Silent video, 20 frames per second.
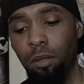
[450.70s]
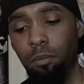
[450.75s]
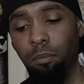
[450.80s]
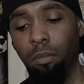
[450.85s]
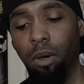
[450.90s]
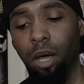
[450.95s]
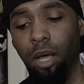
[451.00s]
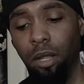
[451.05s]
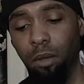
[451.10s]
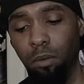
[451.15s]

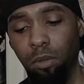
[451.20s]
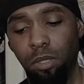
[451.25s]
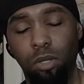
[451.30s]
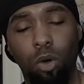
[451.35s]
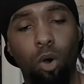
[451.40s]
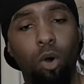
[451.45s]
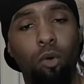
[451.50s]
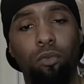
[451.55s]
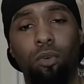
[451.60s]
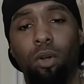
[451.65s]
But it was
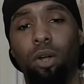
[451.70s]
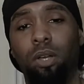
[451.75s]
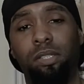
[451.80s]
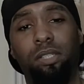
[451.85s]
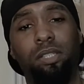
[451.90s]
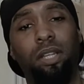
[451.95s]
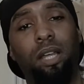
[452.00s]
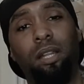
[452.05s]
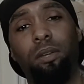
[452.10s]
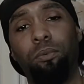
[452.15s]
an overall
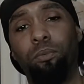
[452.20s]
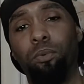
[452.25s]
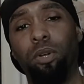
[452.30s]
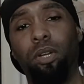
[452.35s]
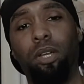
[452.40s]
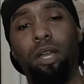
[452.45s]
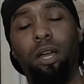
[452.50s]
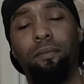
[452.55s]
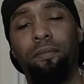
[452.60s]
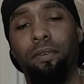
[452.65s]
solid
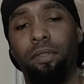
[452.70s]
workout.